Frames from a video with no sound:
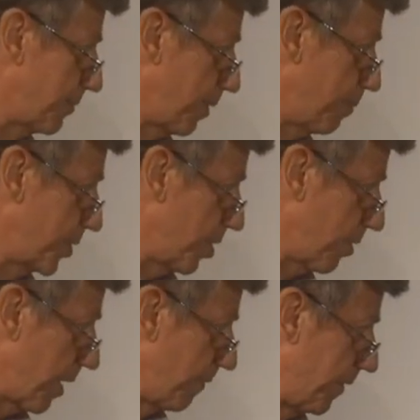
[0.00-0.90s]
from
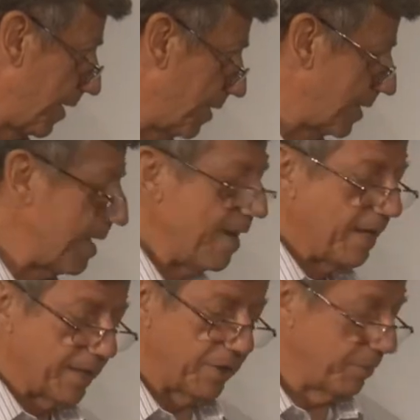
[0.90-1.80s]
soccer field.
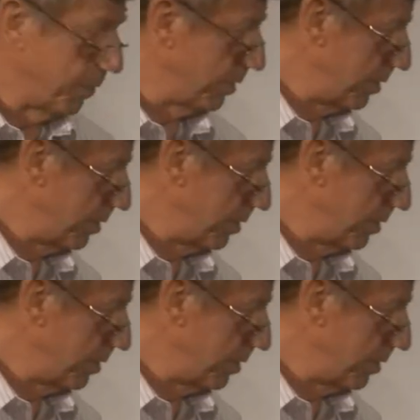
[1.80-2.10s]
You would